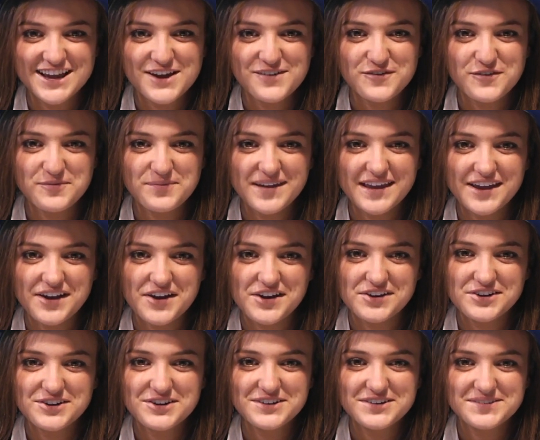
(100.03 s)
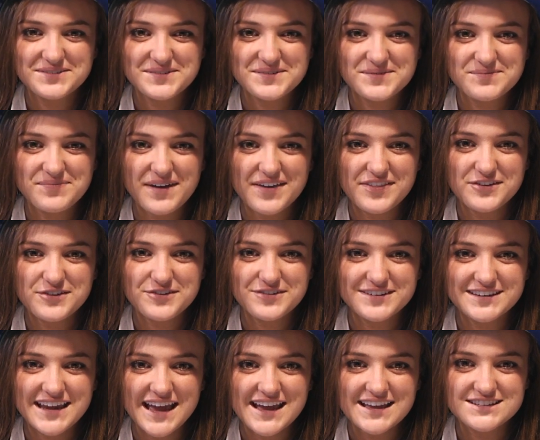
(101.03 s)
for being honored by the
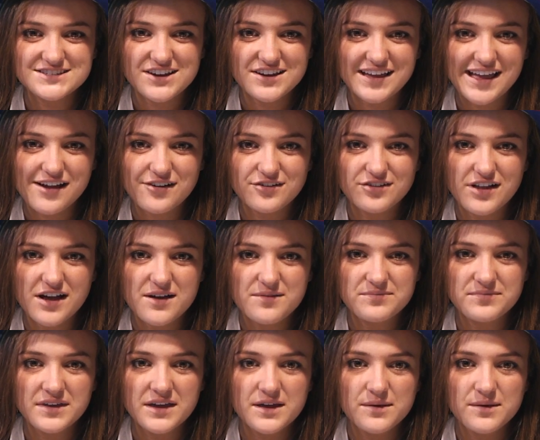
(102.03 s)
Gwinnett Dugout Club.